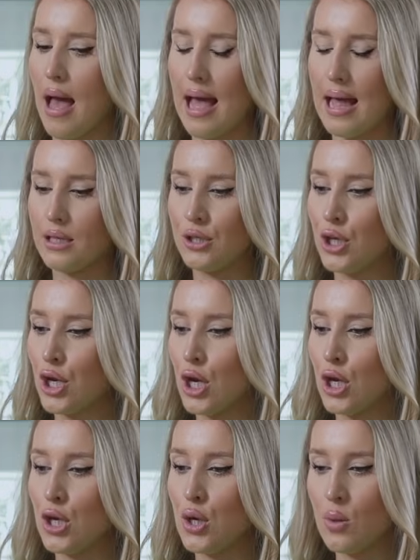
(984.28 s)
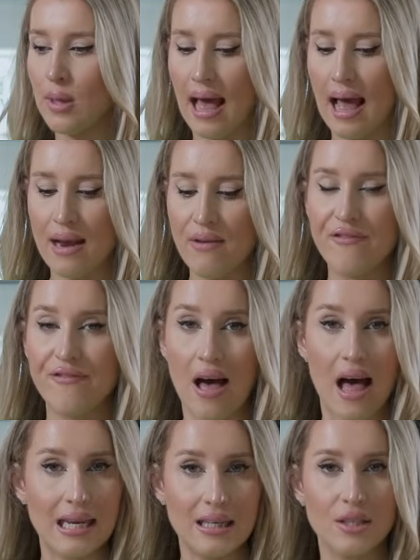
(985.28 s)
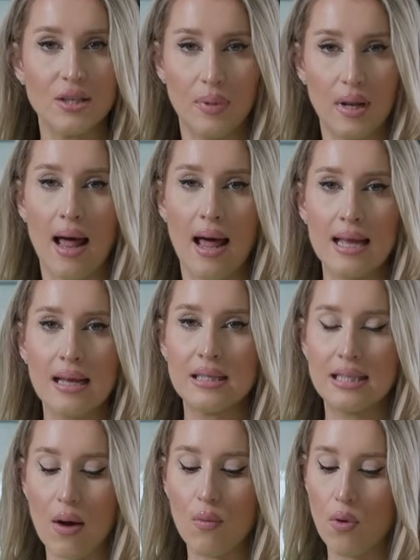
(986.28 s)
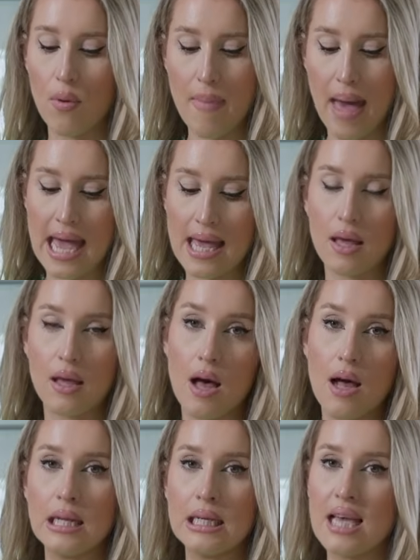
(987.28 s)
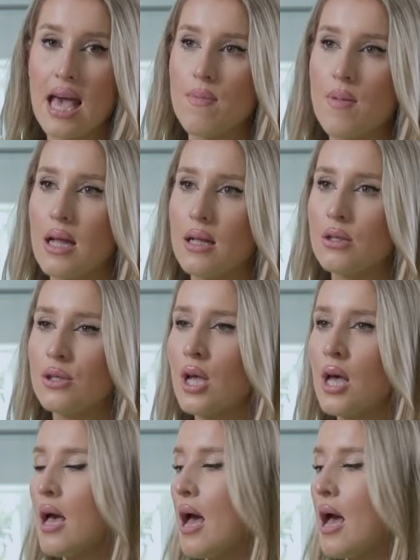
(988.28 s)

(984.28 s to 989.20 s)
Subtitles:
And you can find suppliers that will make curly tape-ins.